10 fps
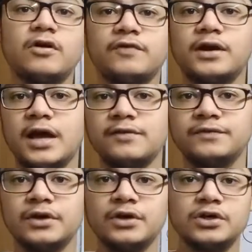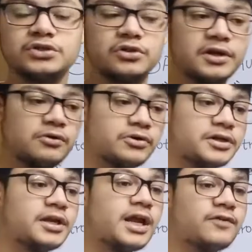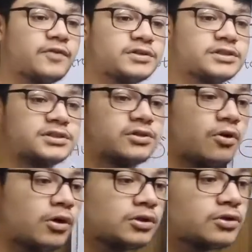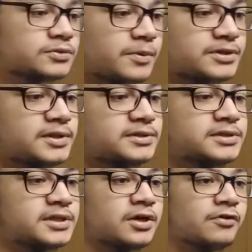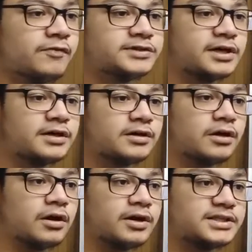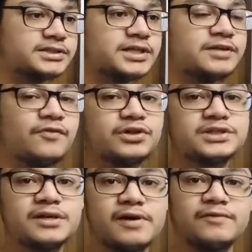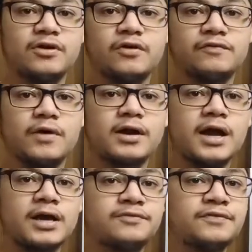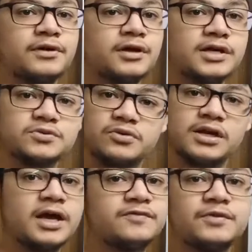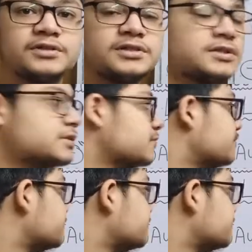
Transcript: our life. So including the life processes, all those processes which are necessary for the survival of our life is life processes.